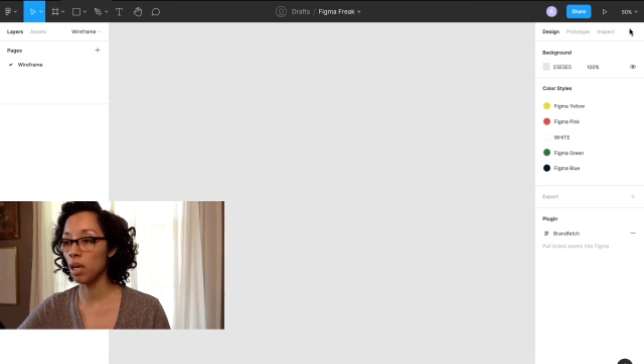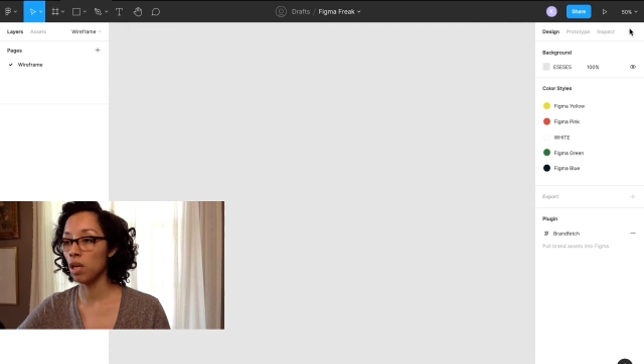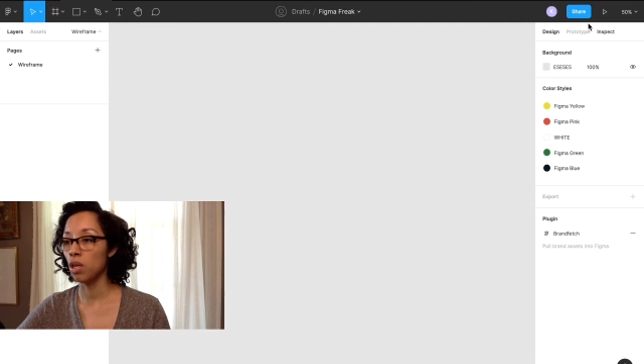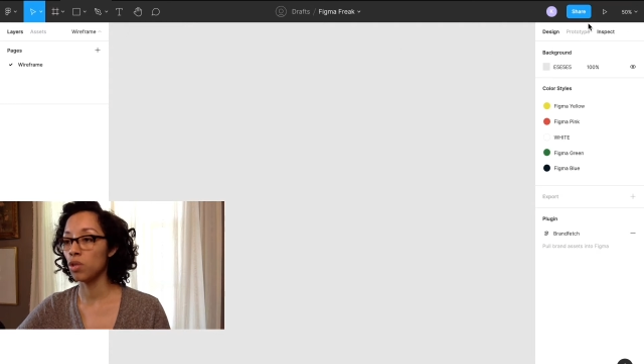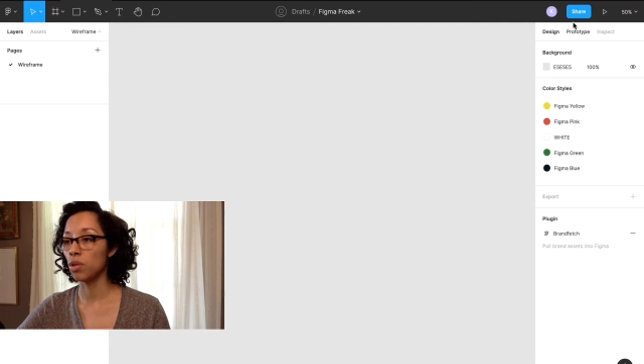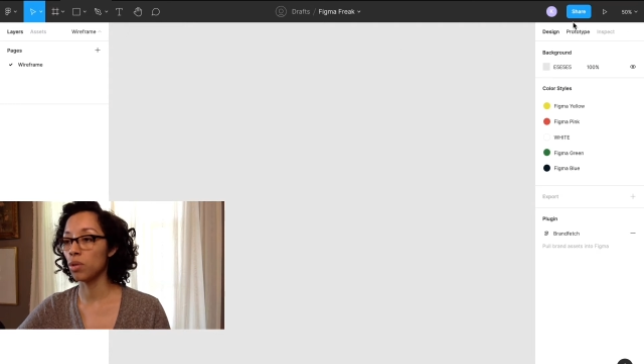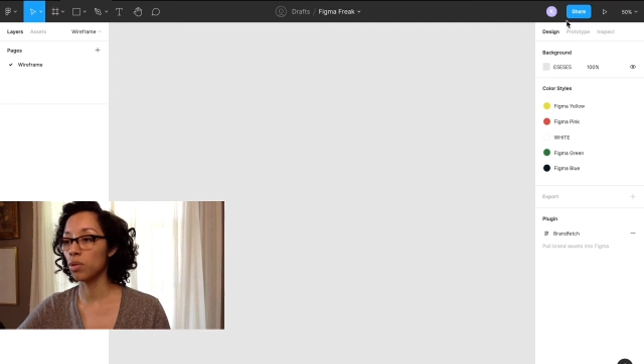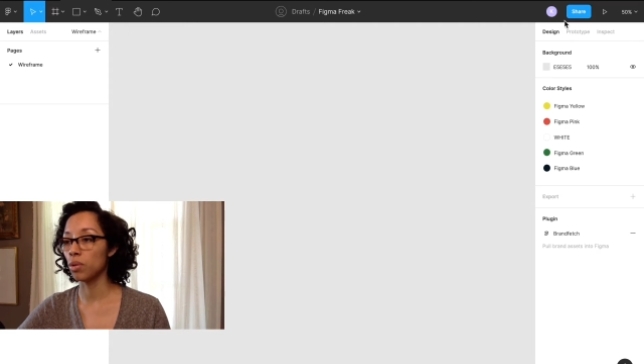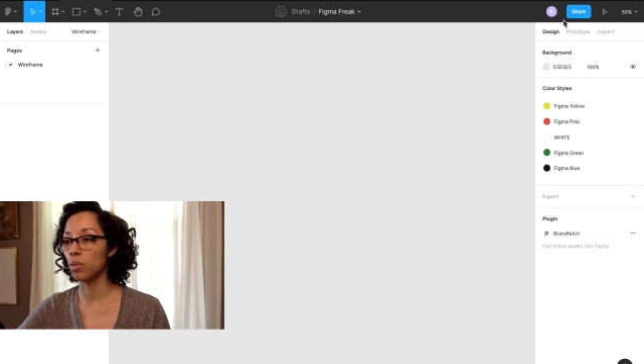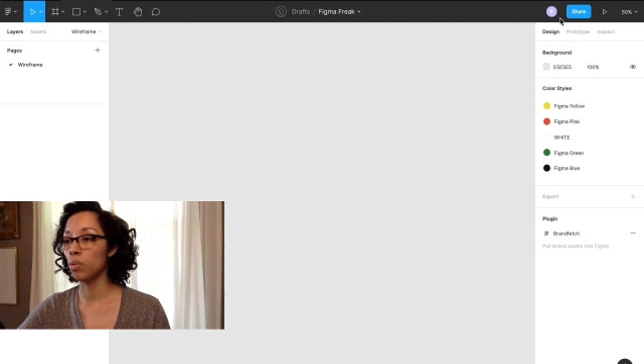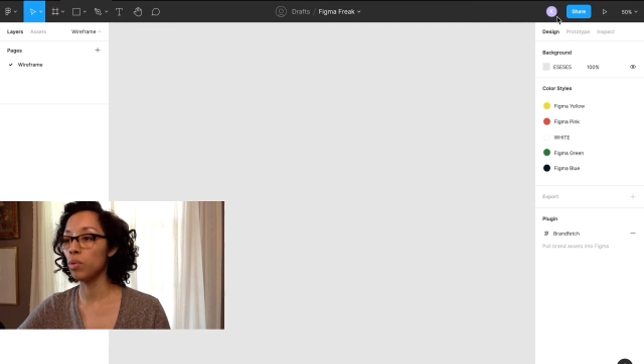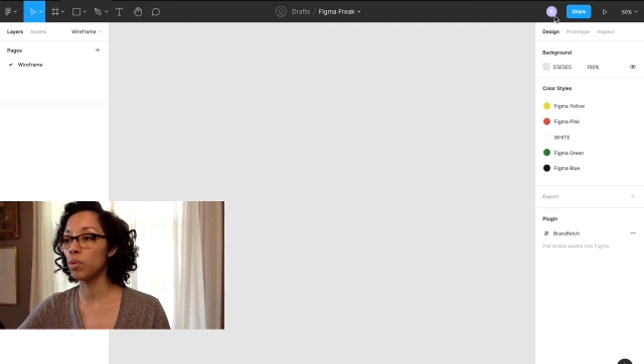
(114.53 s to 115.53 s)
shows
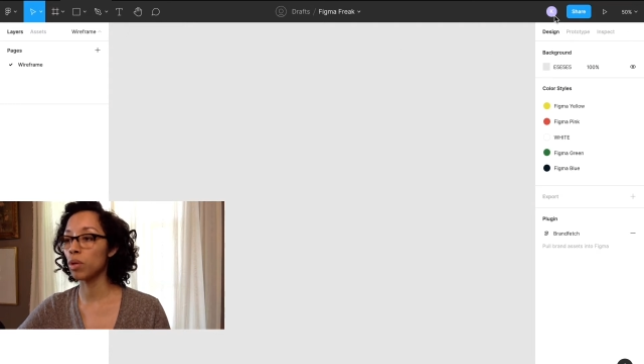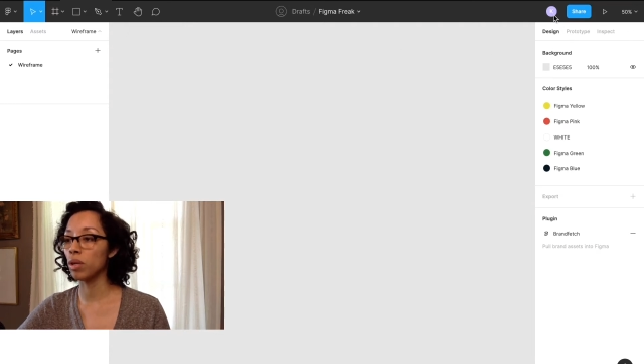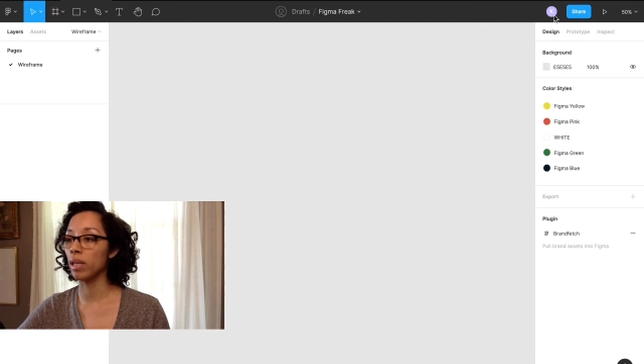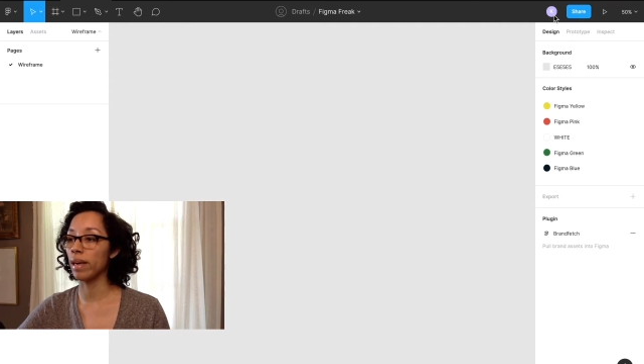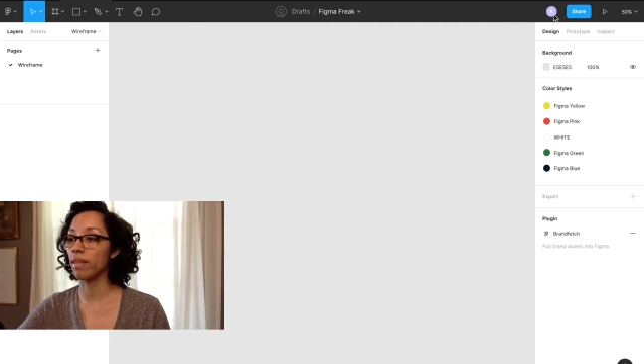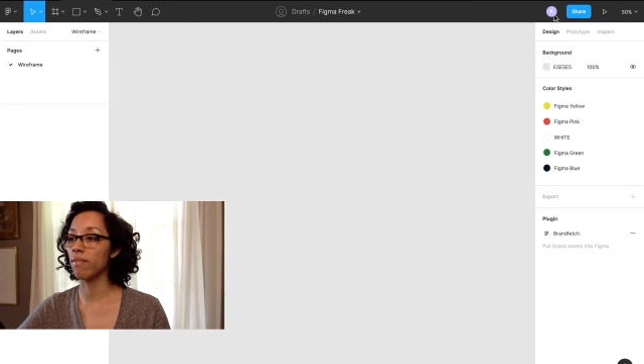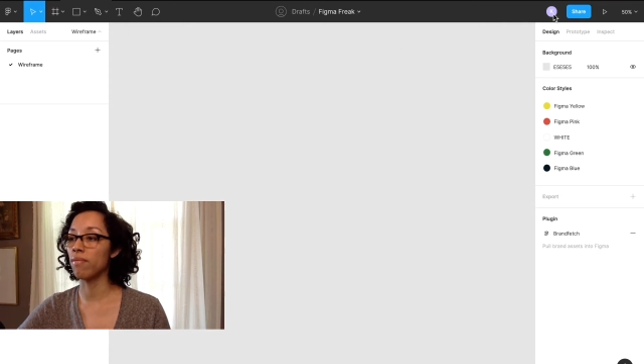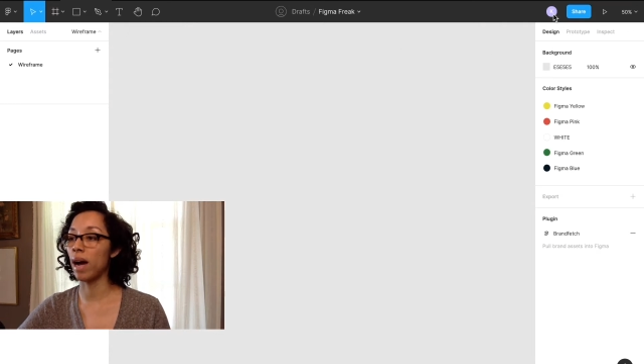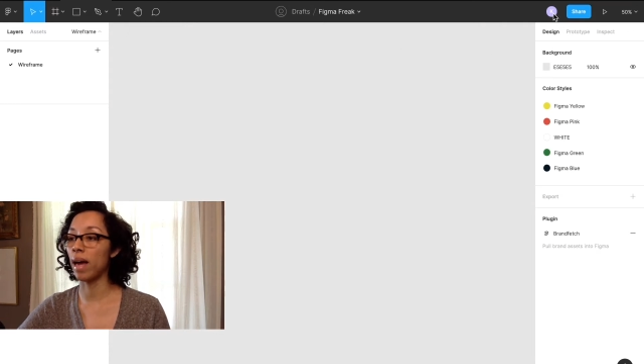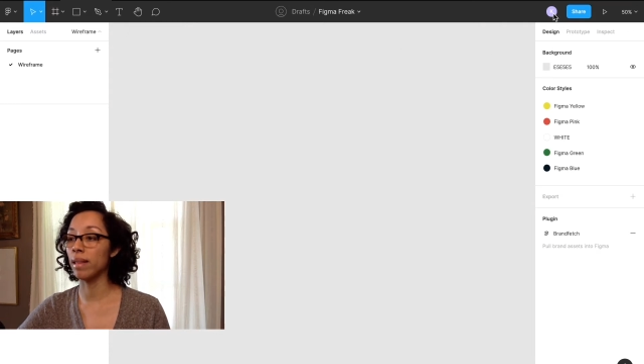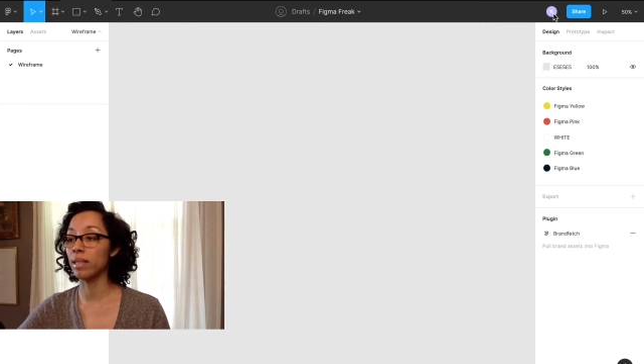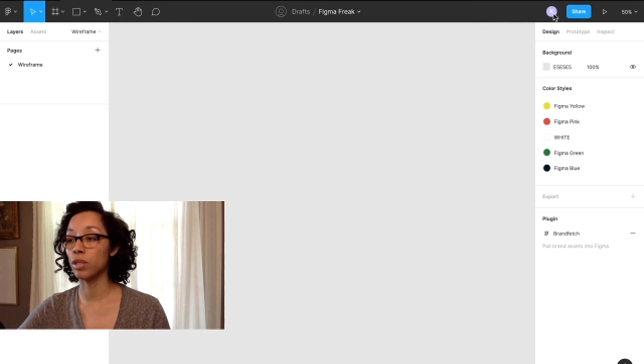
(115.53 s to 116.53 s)
you who's currently in the
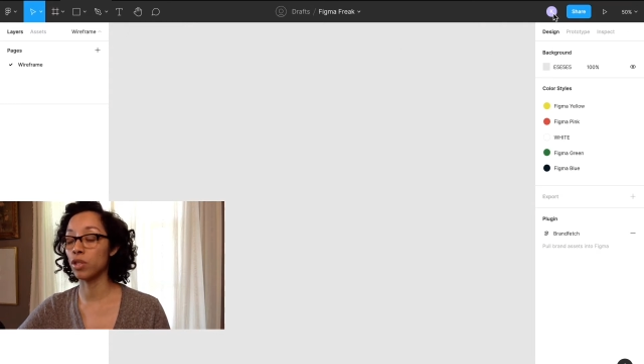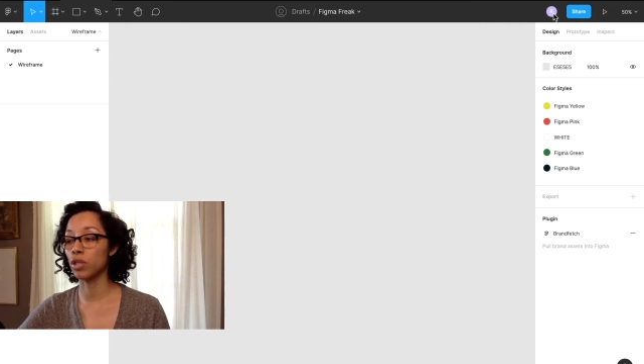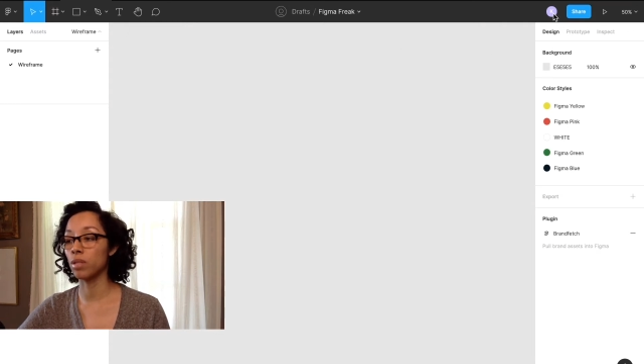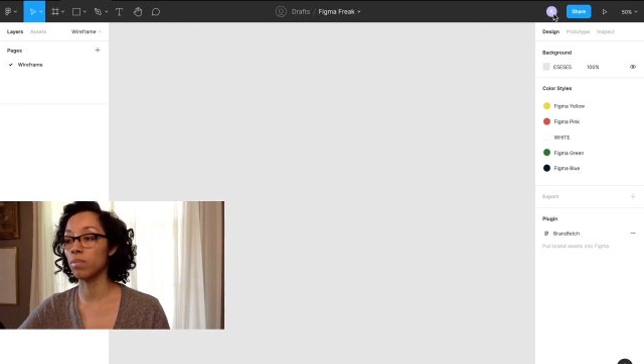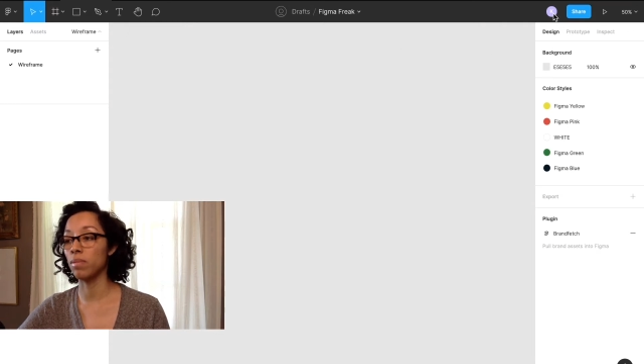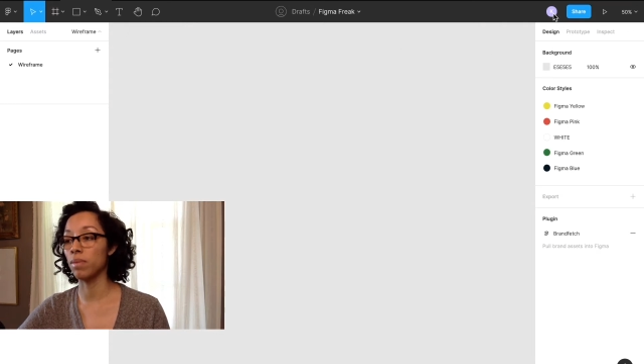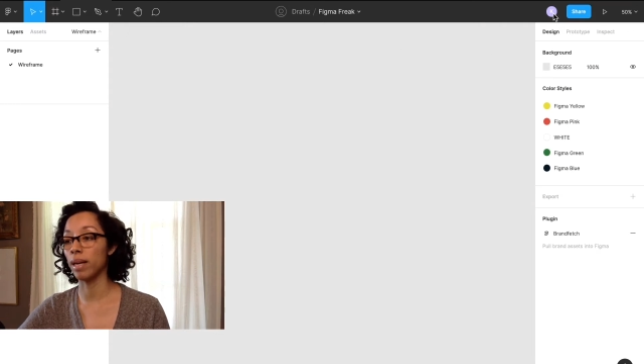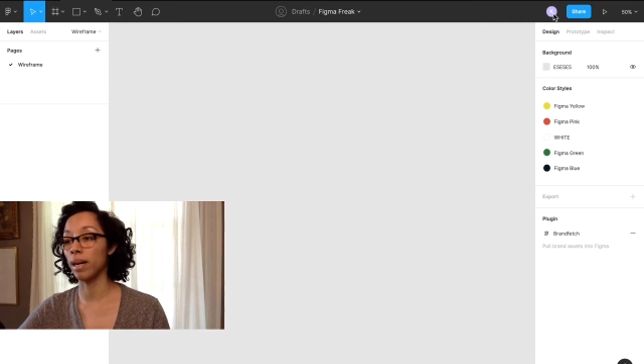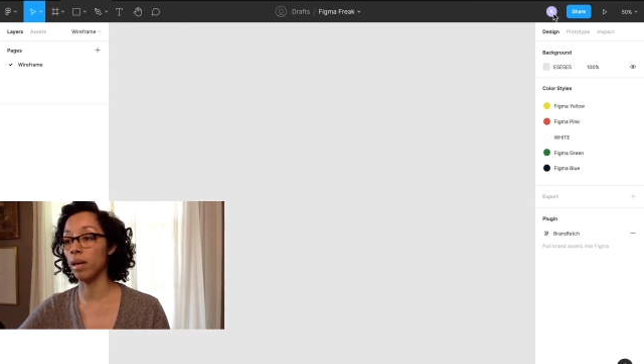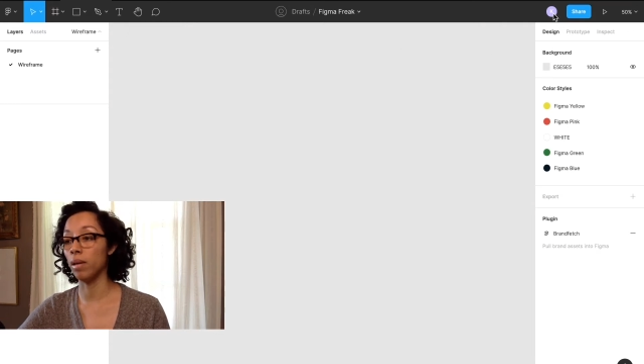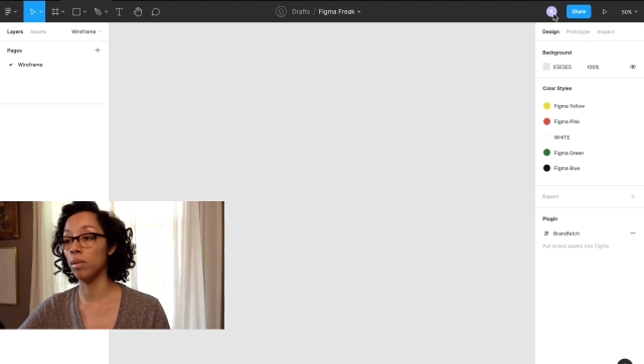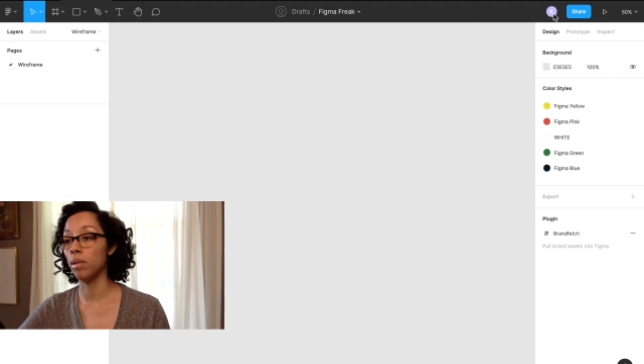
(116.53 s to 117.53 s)
file. It's just me right
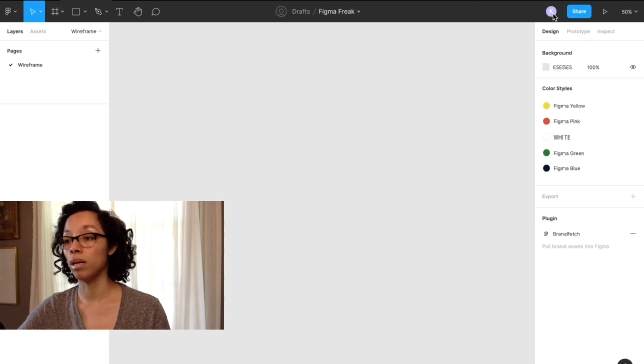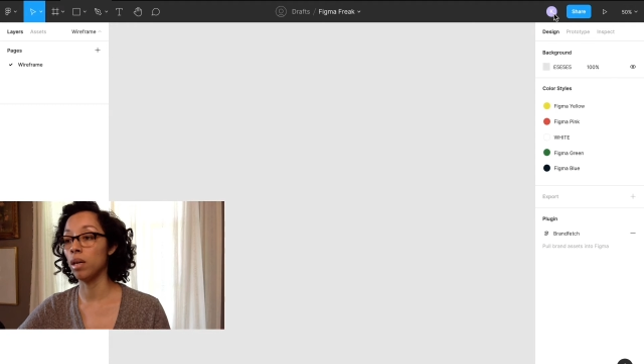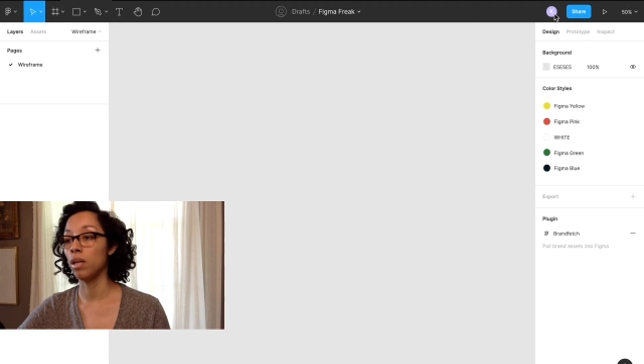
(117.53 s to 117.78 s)
now.